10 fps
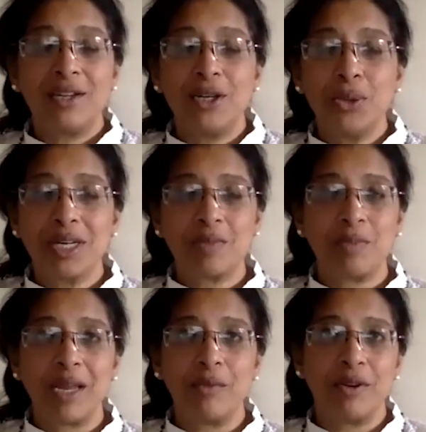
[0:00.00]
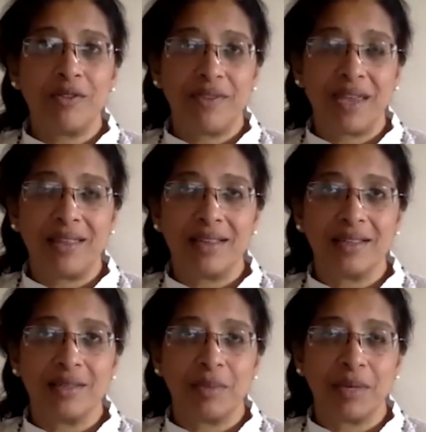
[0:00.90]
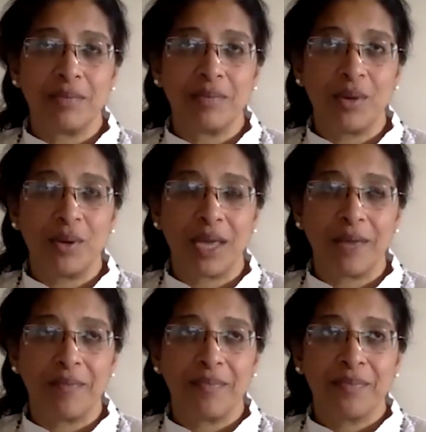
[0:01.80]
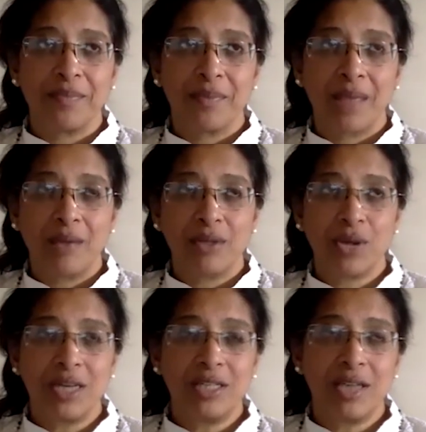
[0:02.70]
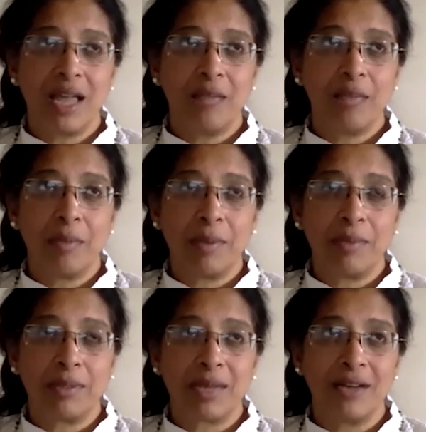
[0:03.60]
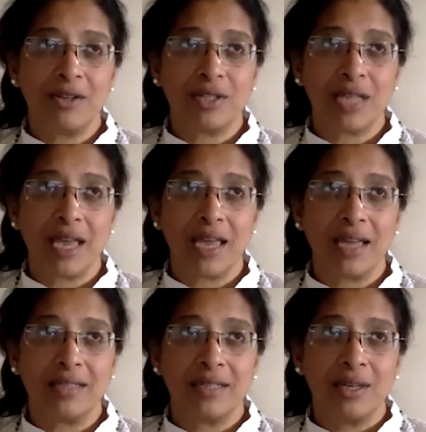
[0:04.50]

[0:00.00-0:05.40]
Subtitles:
hear you explain what faith is, but okay. I was trying to help people to understand